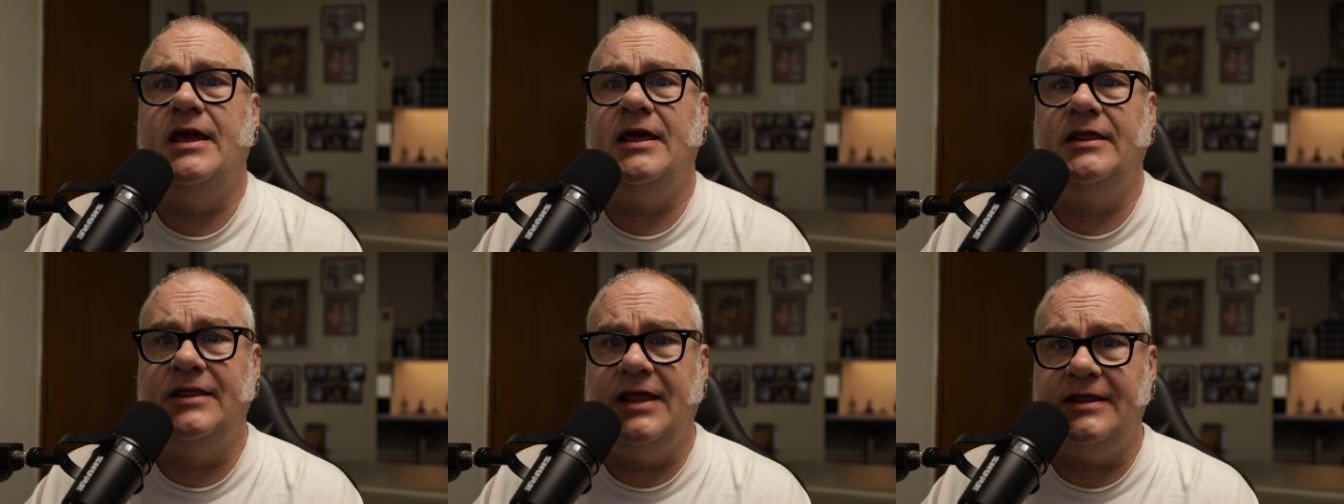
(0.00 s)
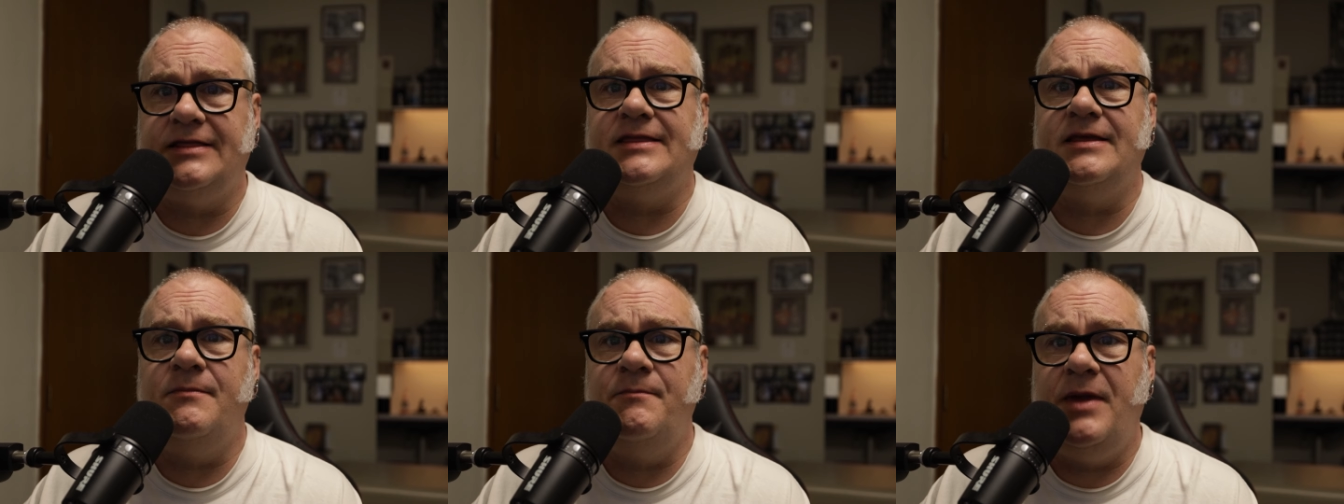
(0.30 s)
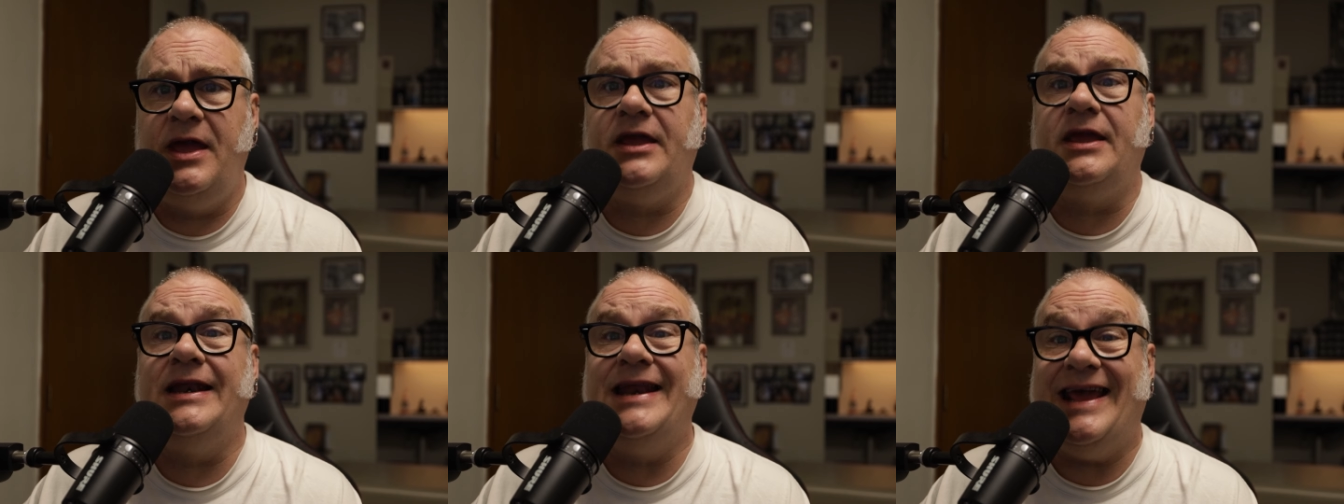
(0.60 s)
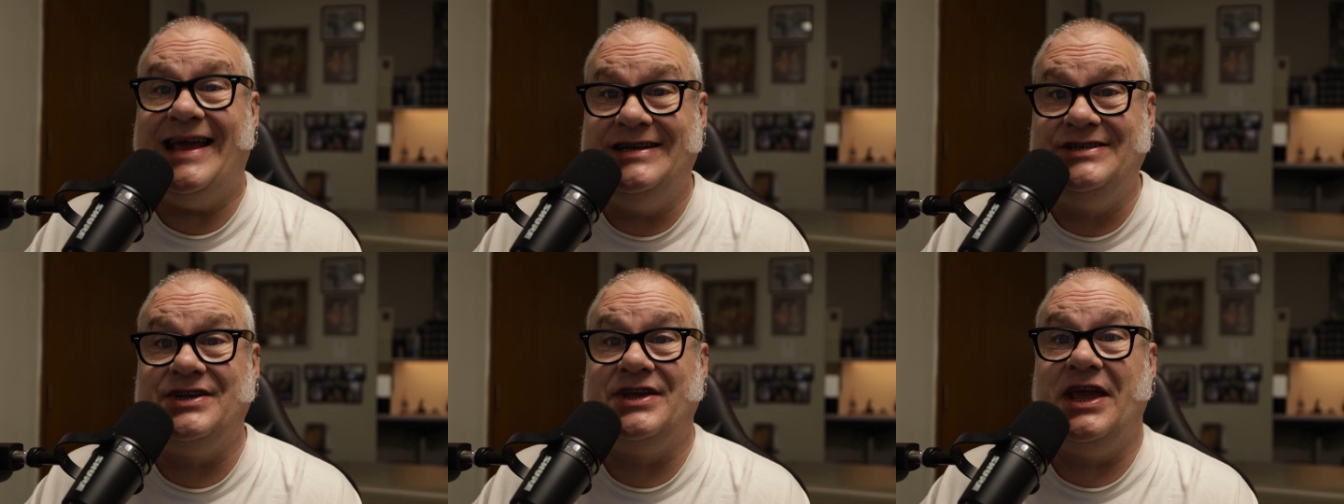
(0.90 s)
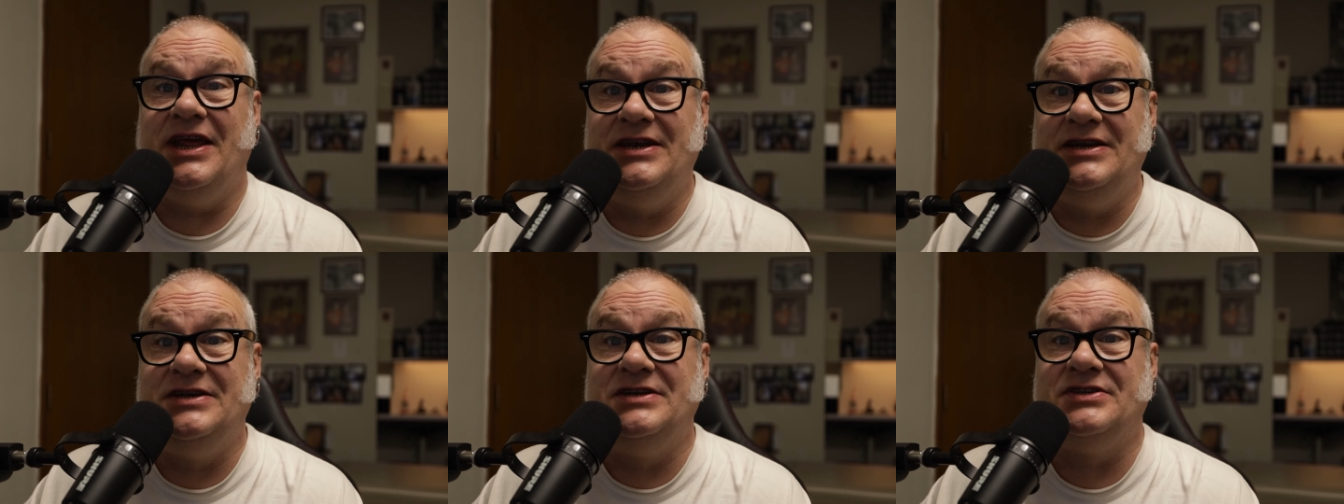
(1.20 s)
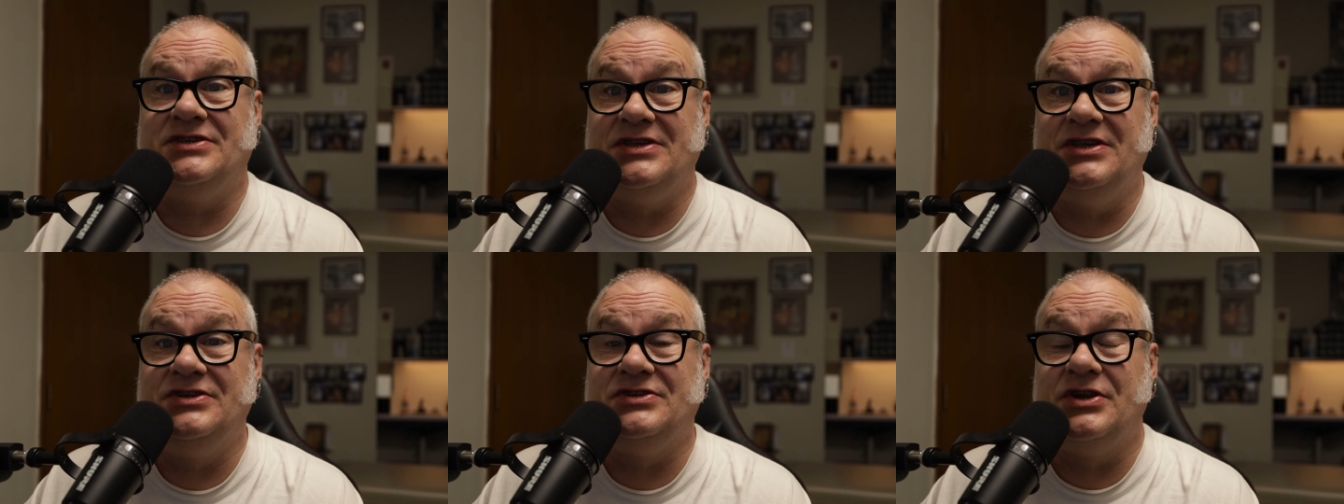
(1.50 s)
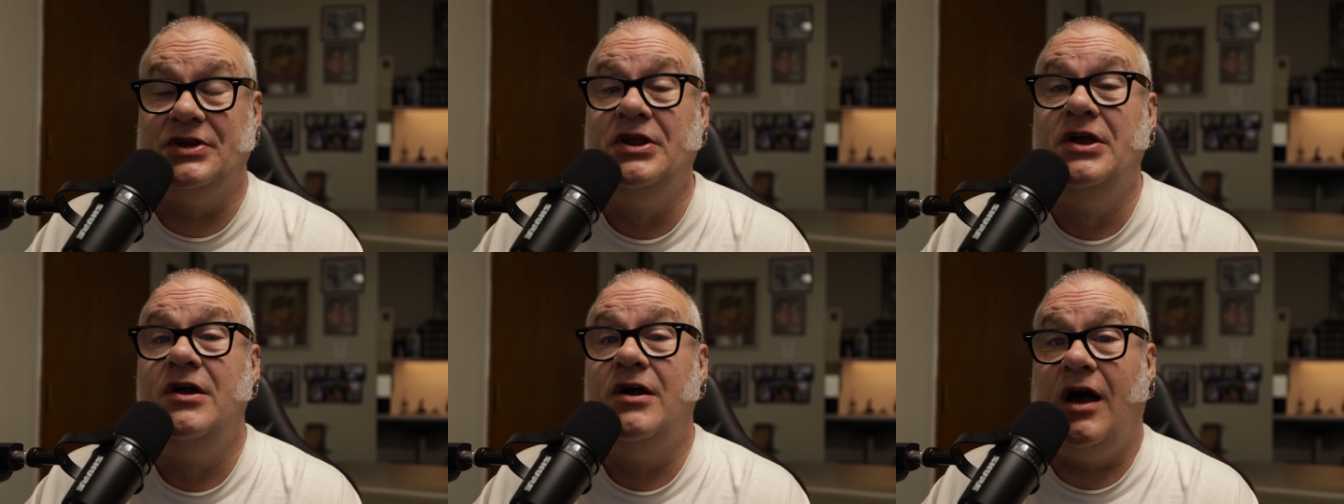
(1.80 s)
and let them make an educated
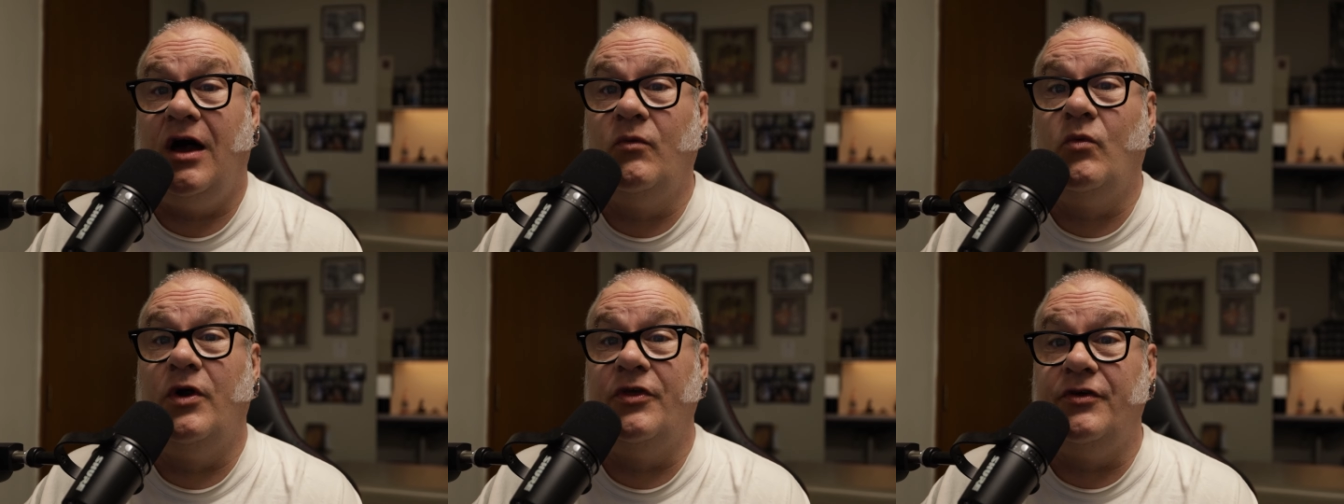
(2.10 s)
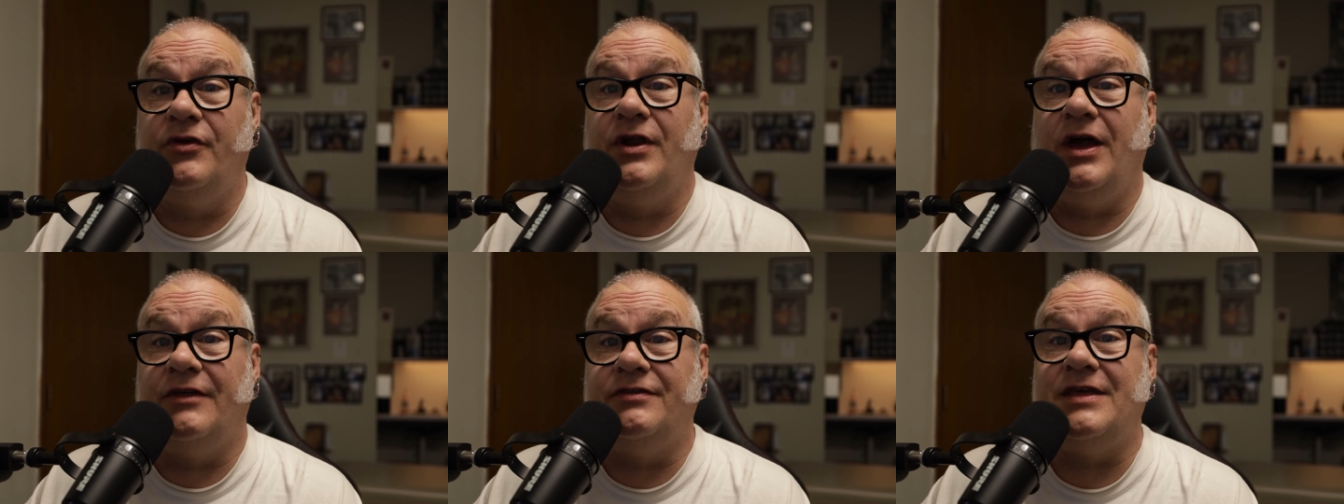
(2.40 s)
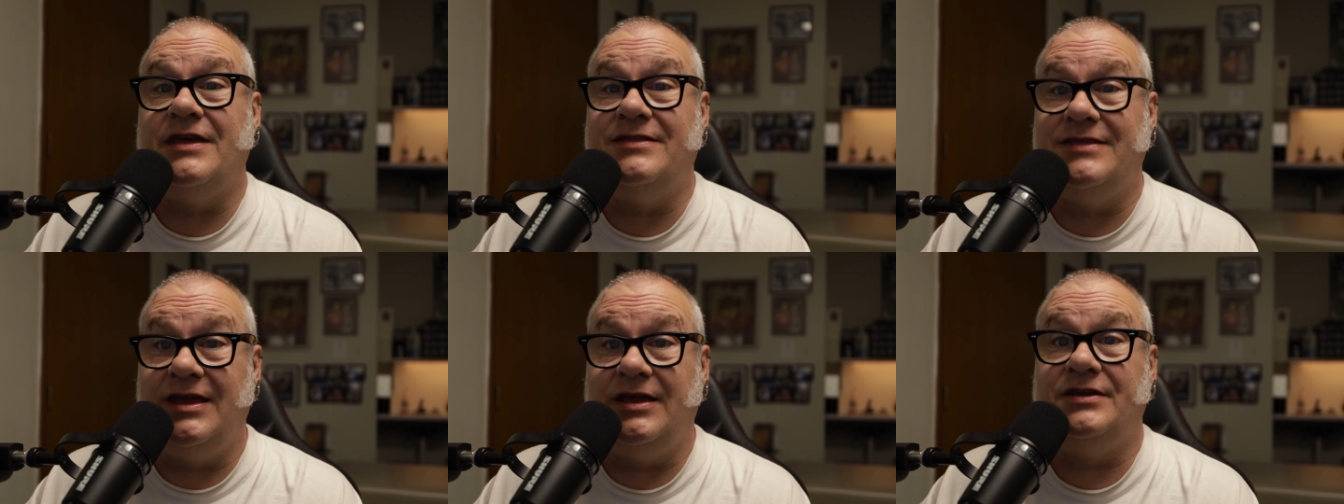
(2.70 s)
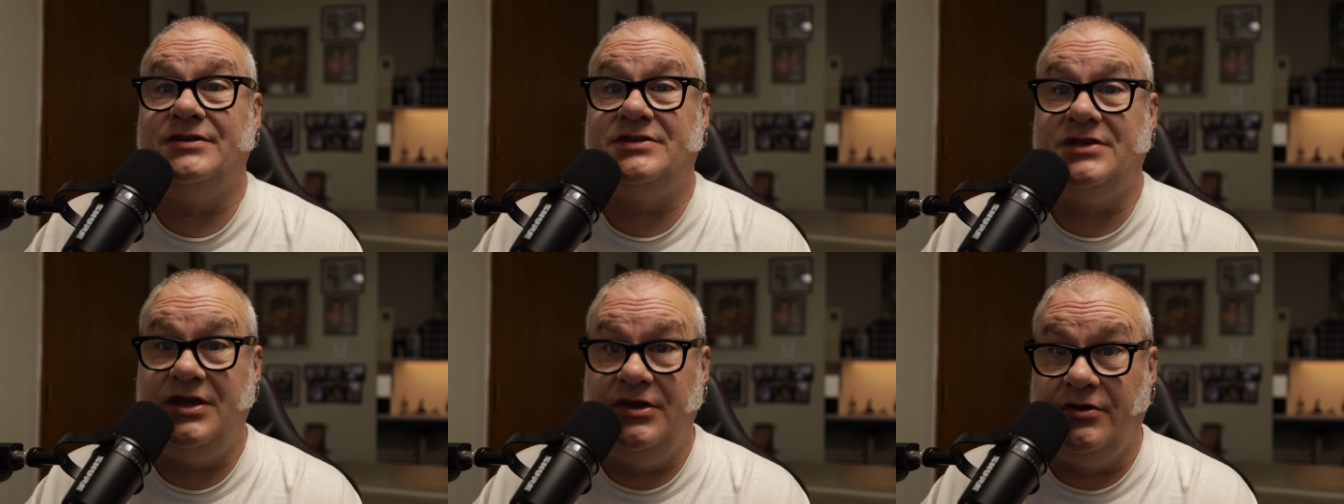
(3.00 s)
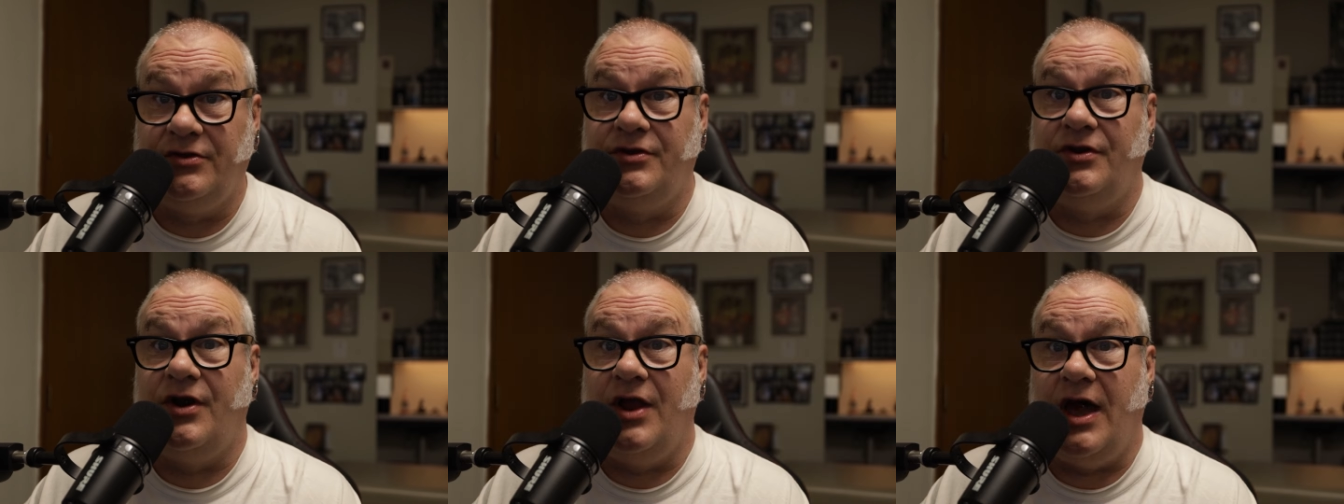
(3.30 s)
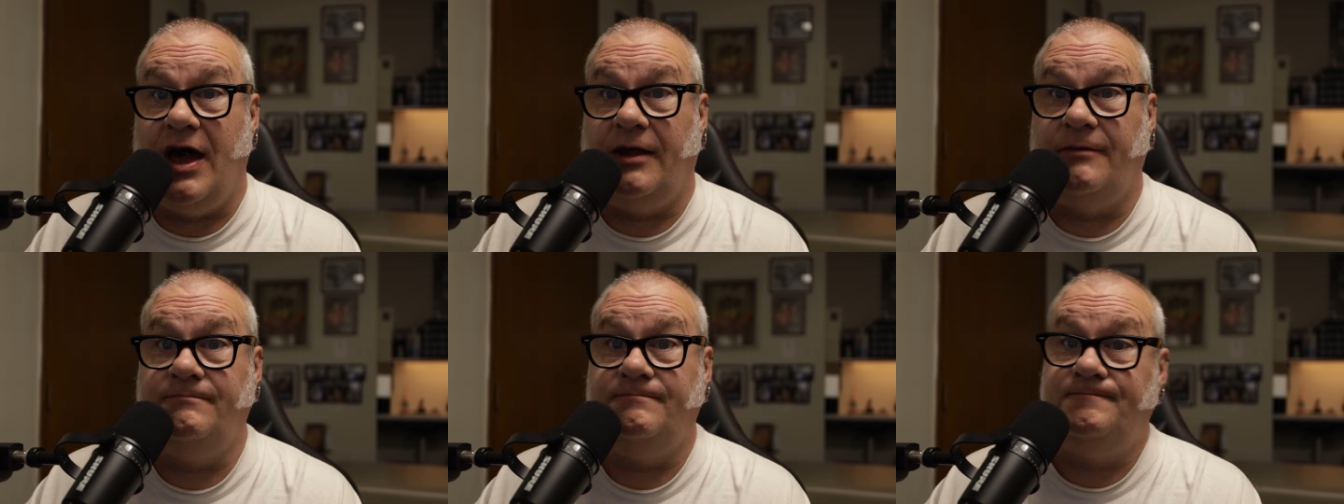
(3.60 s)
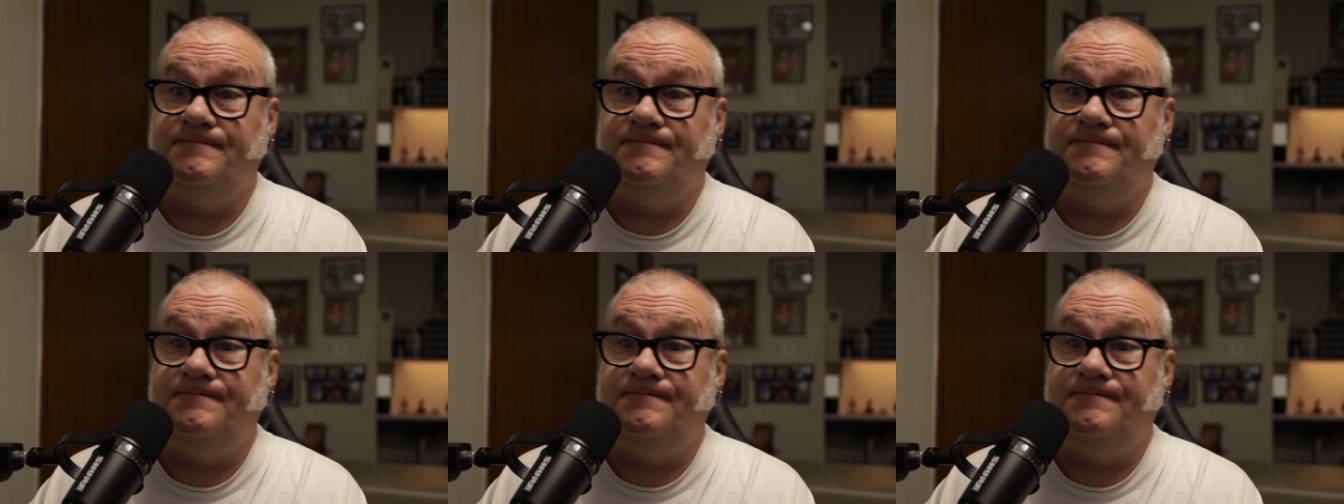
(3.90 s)
decision on whether or not they think it's healed or not.